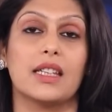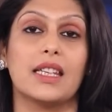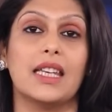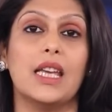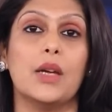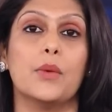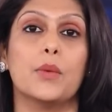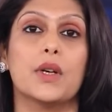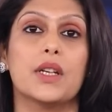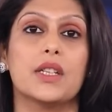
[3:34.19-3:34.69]
The
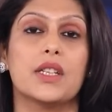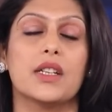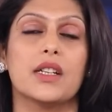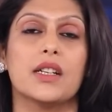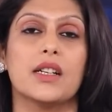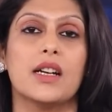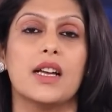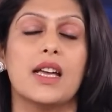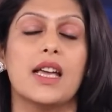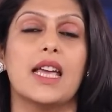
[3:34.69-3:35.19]
key word
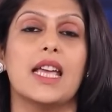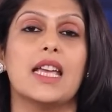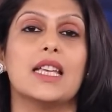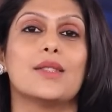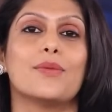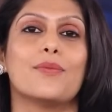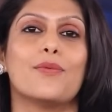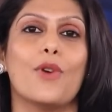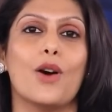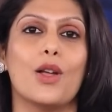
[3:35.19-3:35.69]
here
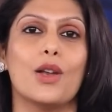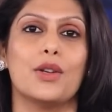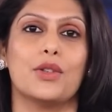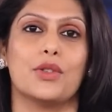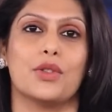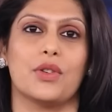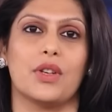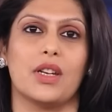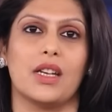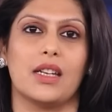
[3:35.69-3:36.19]
is
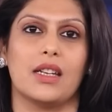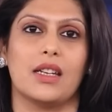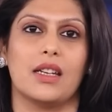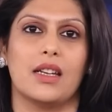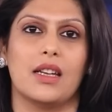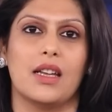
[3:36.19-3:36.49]
voluntary.